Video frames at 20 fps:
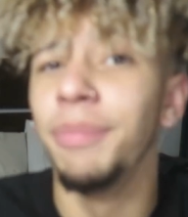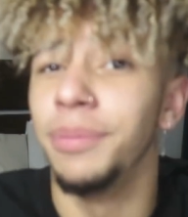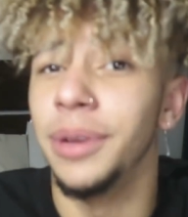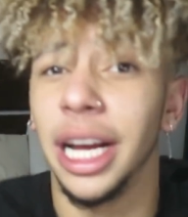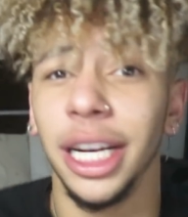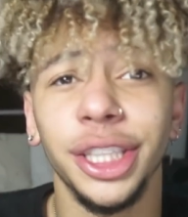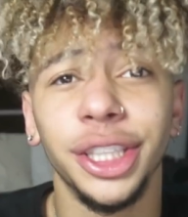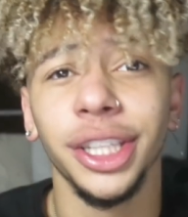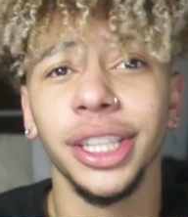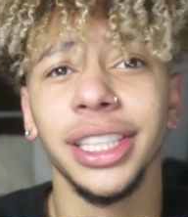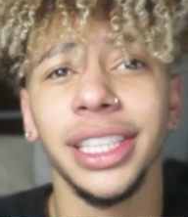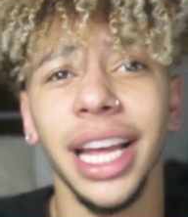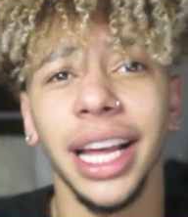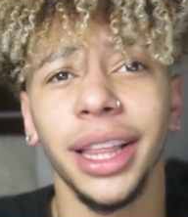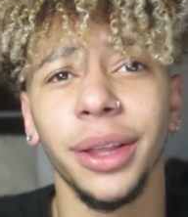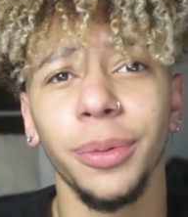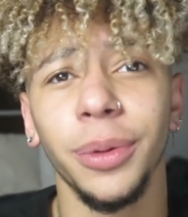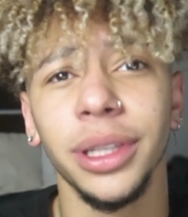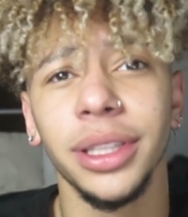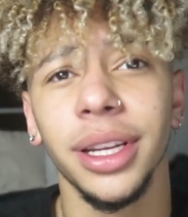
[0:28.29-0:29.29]
Not sure
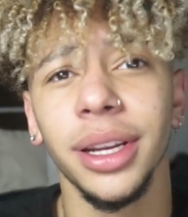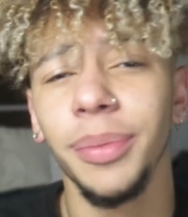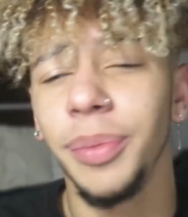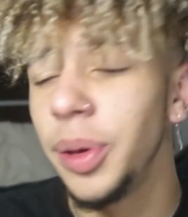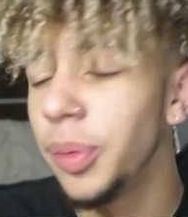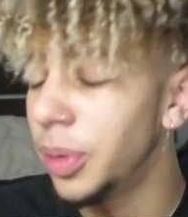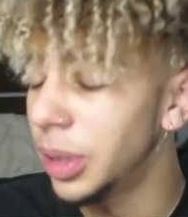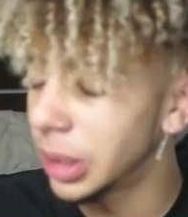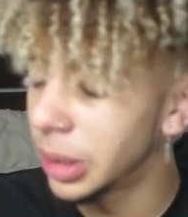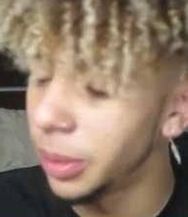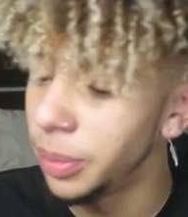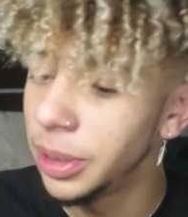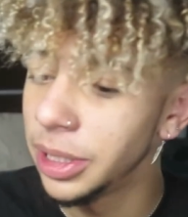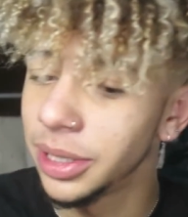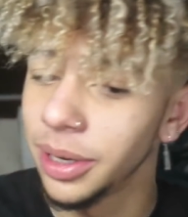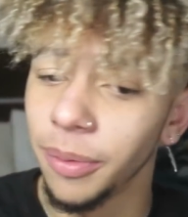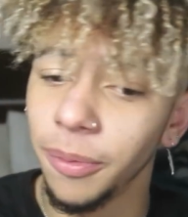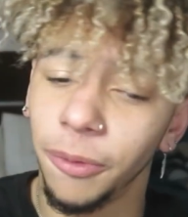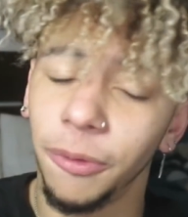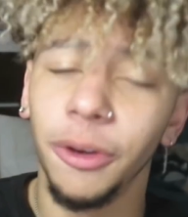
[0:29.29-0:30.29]
exactly what it's going to be, but it's going to be
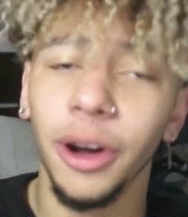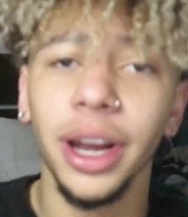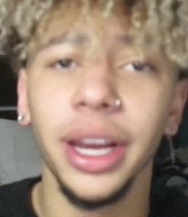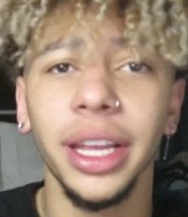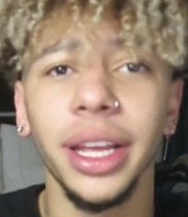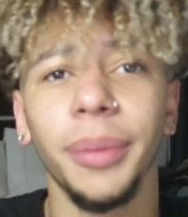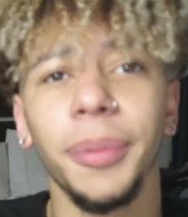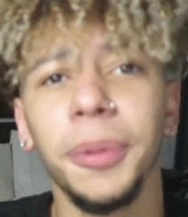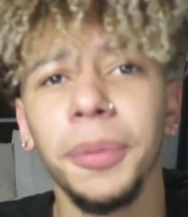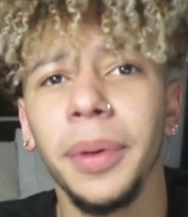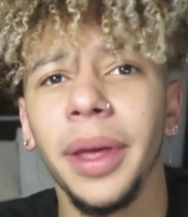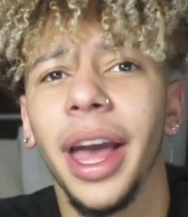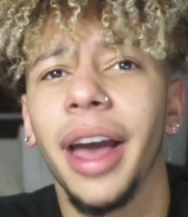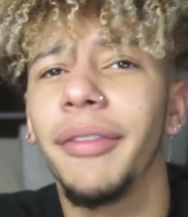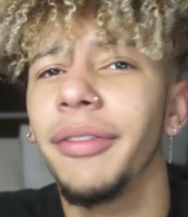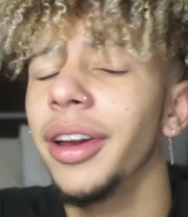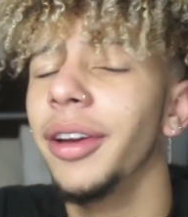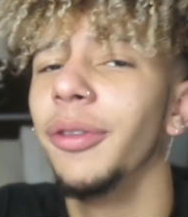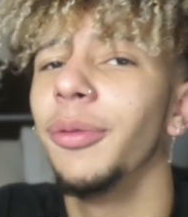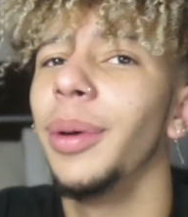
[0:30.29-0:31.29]
something funny. I'm going to be
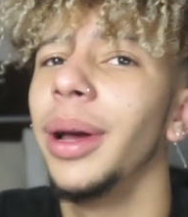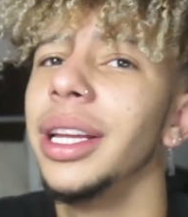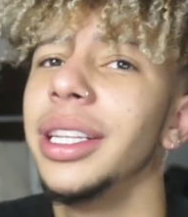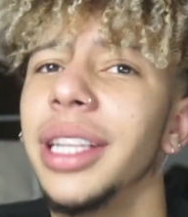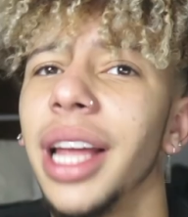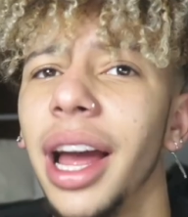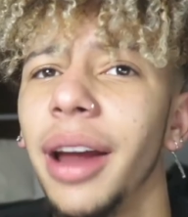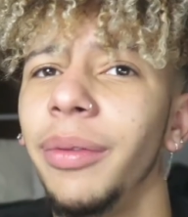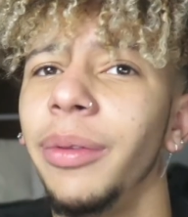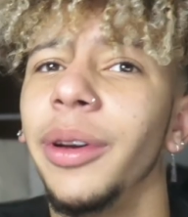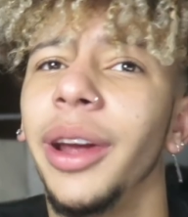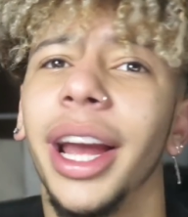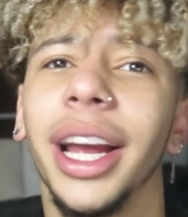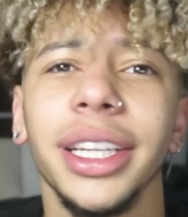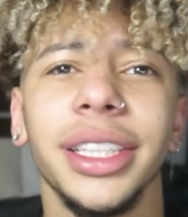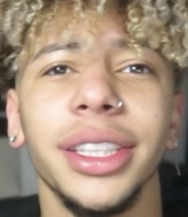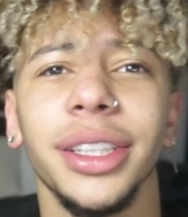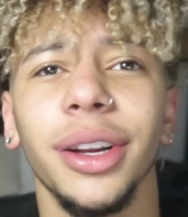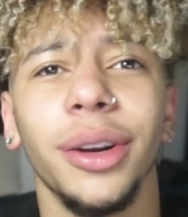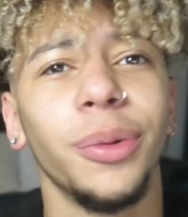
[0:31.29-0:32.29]
having everybody's live
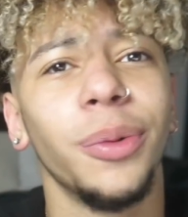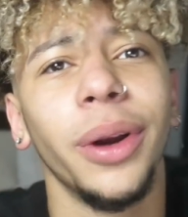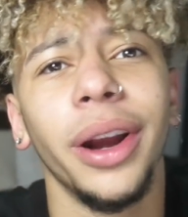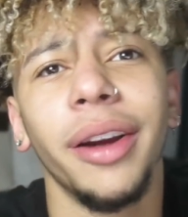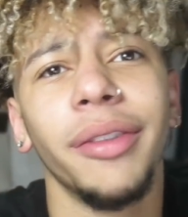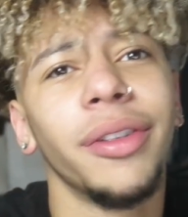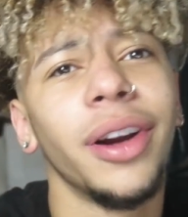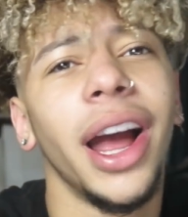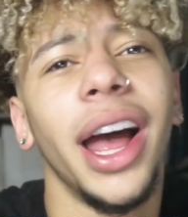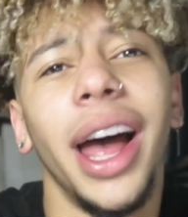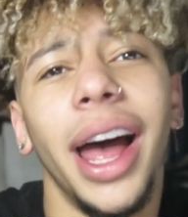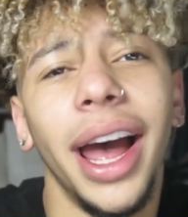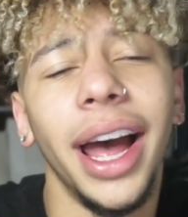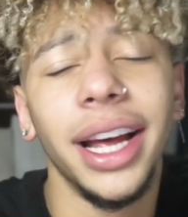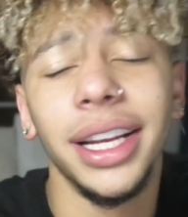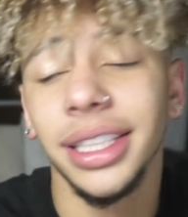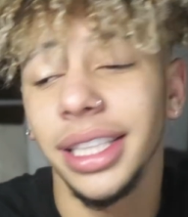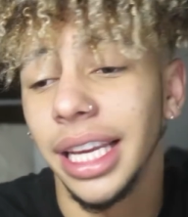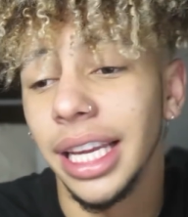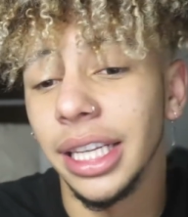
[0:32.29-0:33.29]
reaction on whatever I
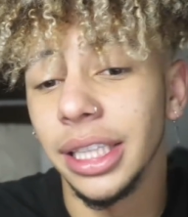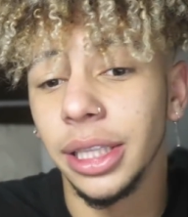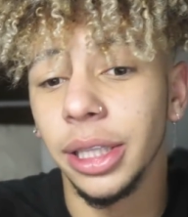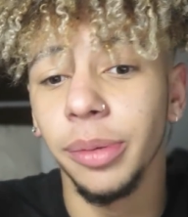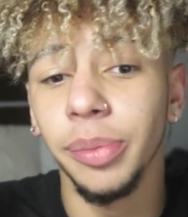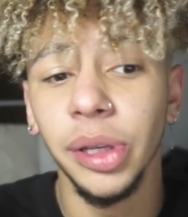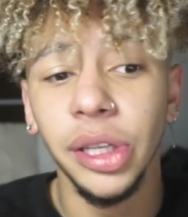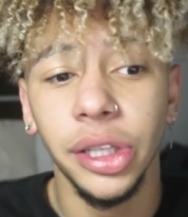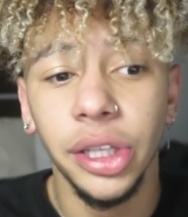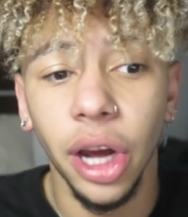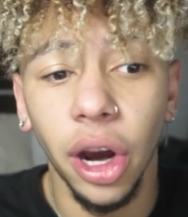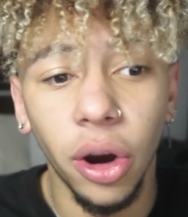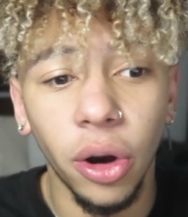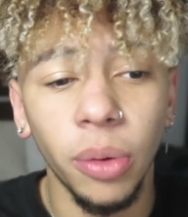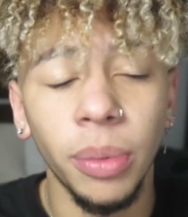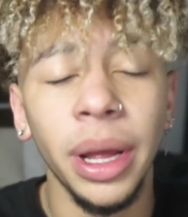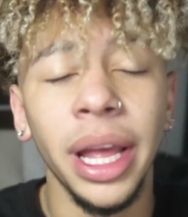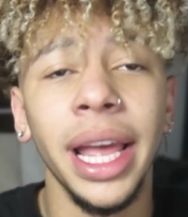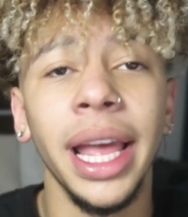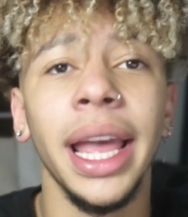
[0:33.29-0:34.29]
ask, and it's going to be
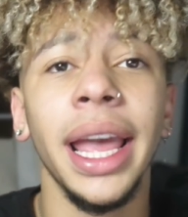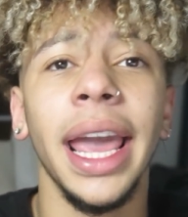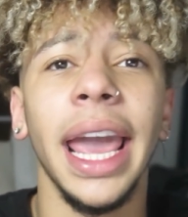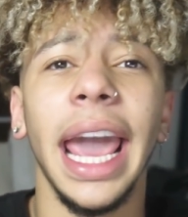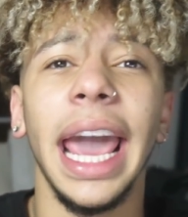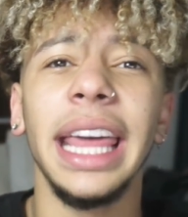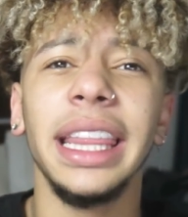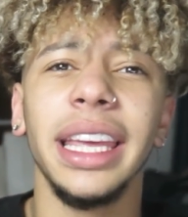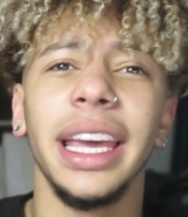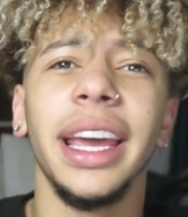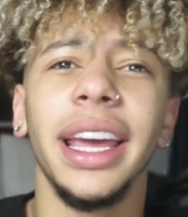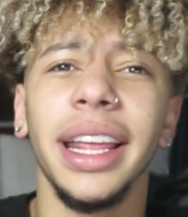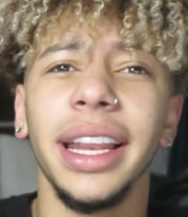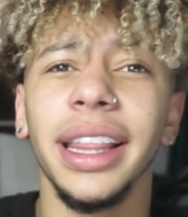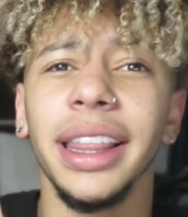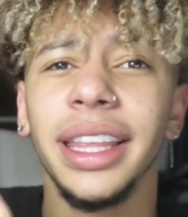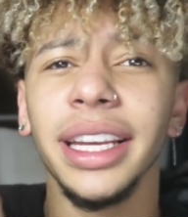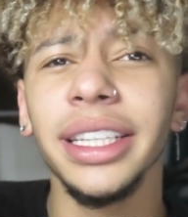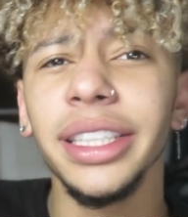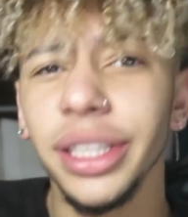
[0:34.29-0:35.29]
dope. And
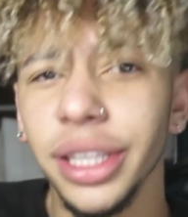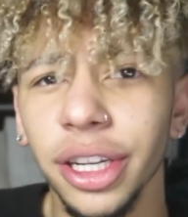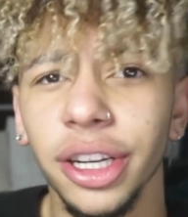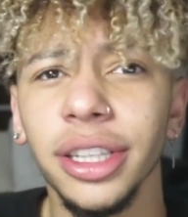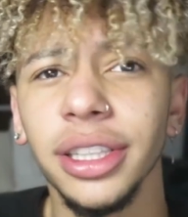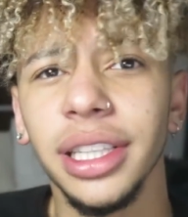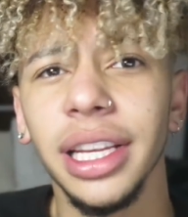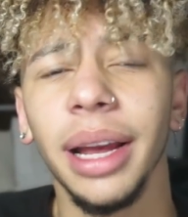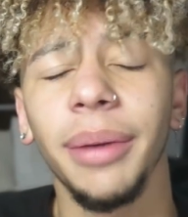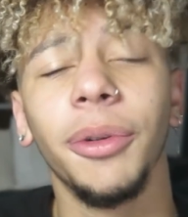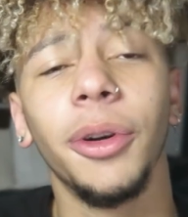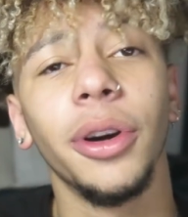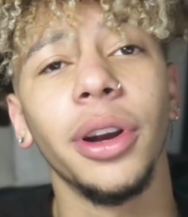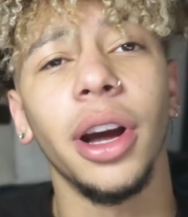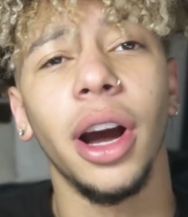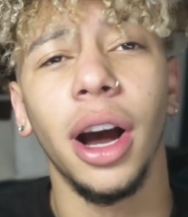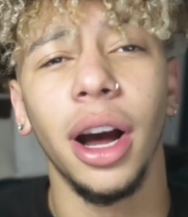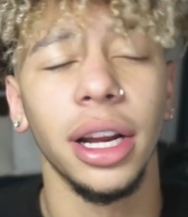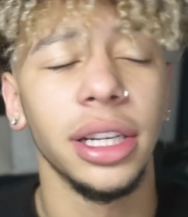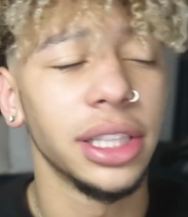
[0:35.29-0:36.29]
then this Thursday, I'm
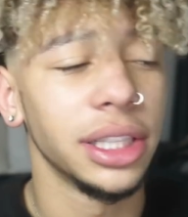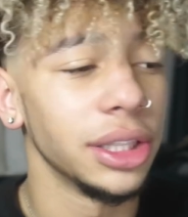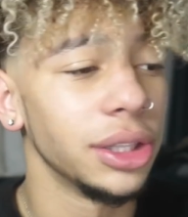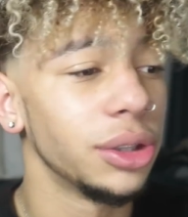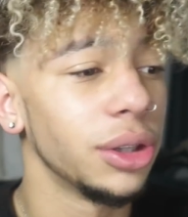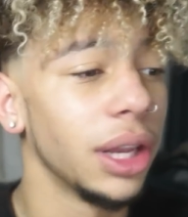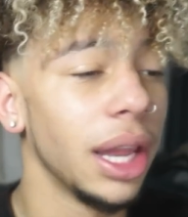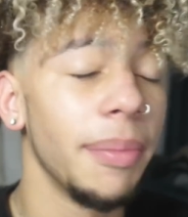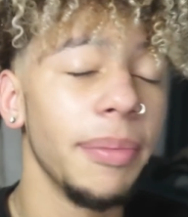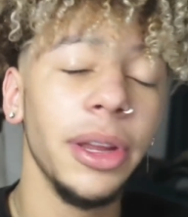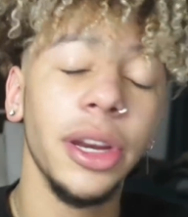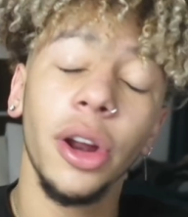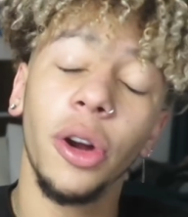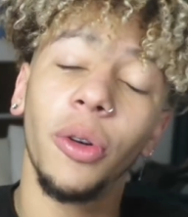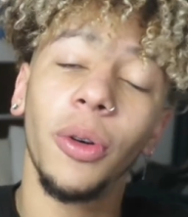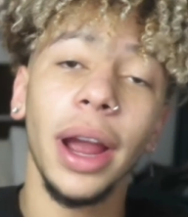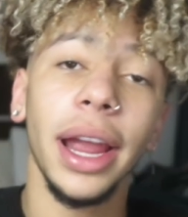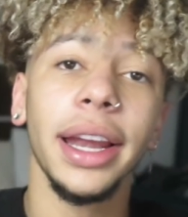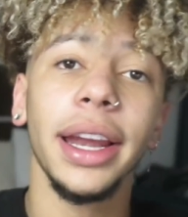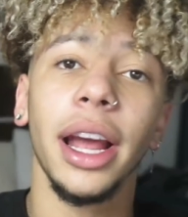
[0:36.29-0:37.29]
going to Austin, so let me
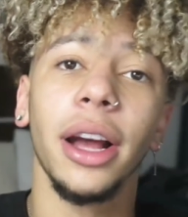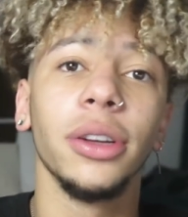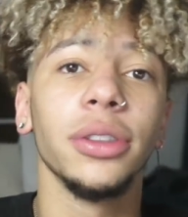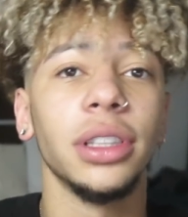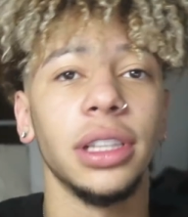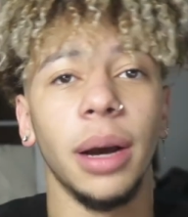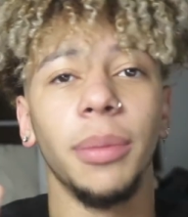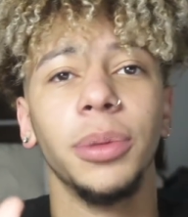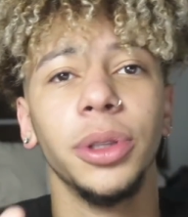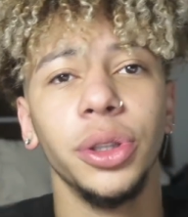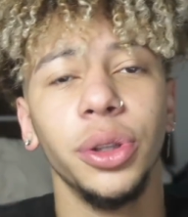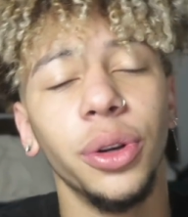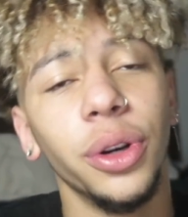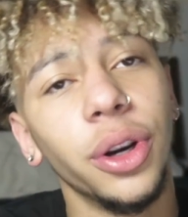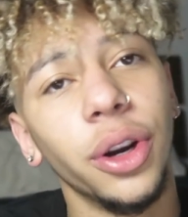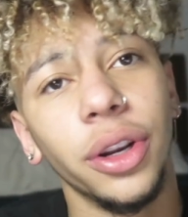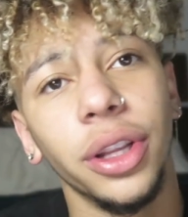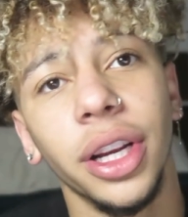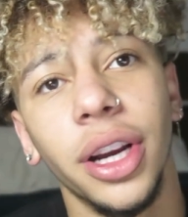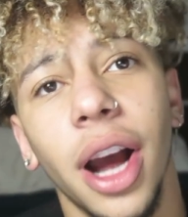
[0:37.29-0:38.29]
know right now. Stop what you're
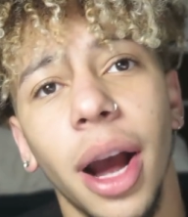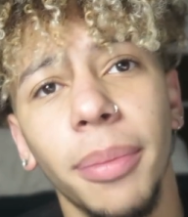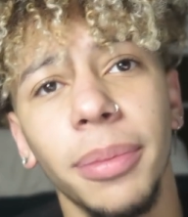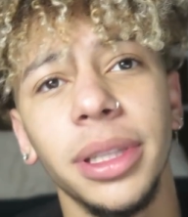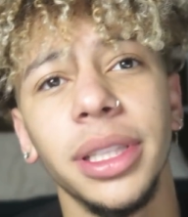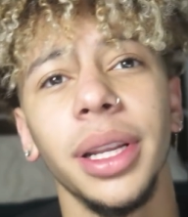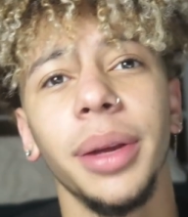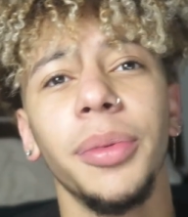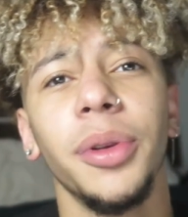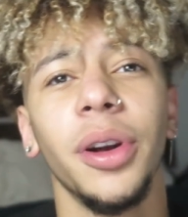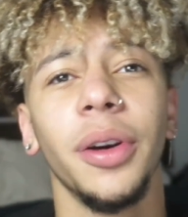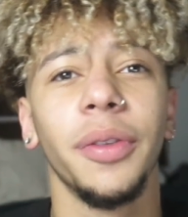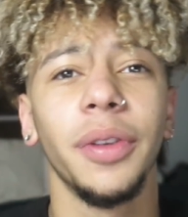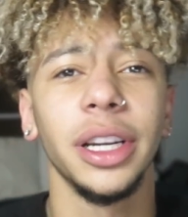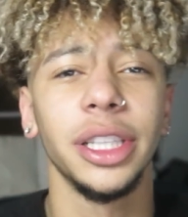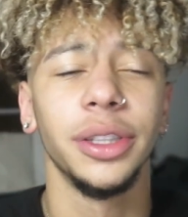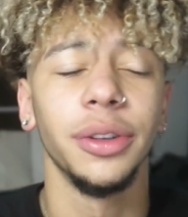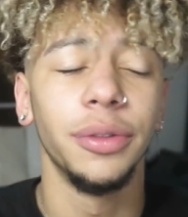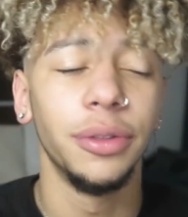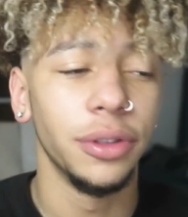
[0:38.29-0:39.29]
doing. Go to the comments. Let me know if
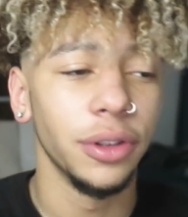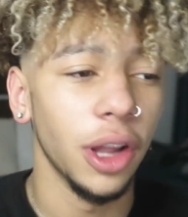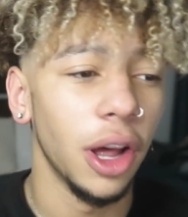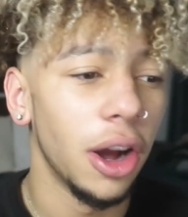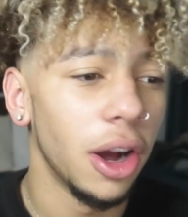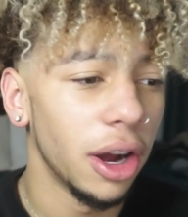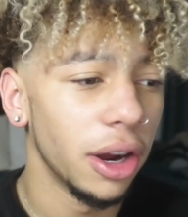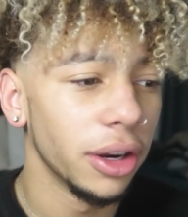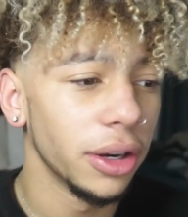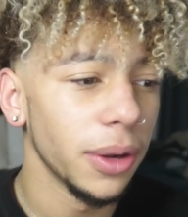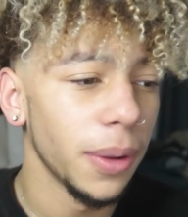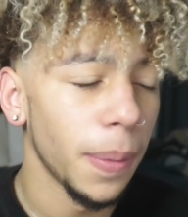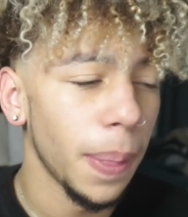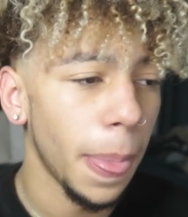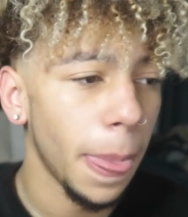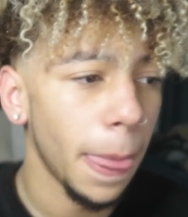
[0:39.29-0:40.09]
I should vlog.